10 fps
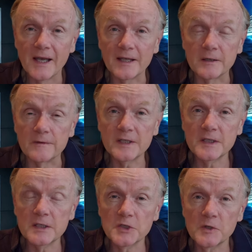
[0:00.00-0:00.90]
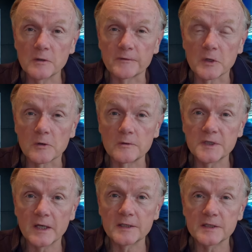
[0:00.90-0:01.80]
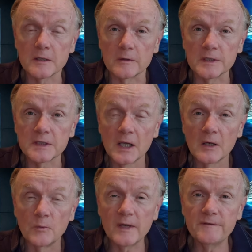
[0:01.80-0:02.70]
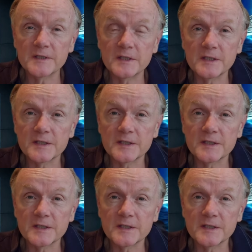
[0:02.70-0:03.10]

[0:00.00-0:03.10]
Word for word: And in this edition of the Cruise Guide series, we visit a